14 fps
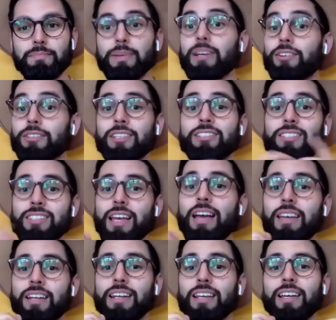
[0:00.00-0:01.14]
because a
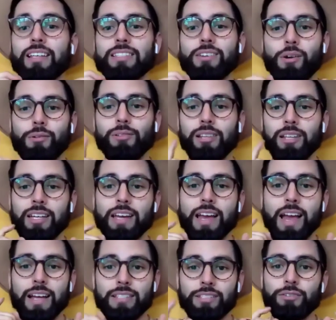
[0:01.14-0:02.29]
society is only
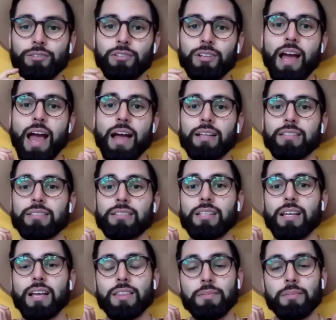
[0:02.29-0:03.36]
as good as